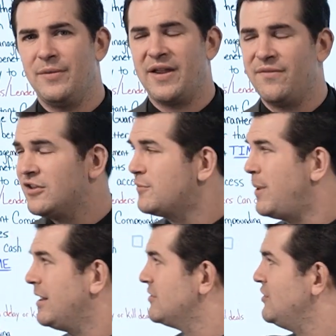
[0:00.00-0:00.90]
Like if this
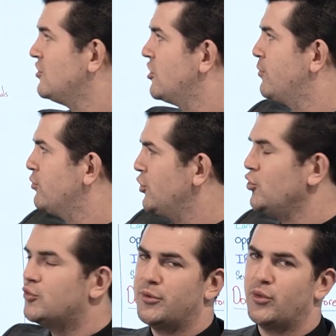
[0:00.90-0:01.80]
policy is going to
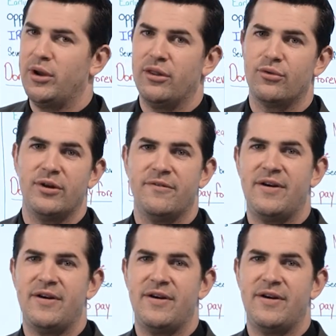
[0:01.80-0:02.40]
produce between 3 to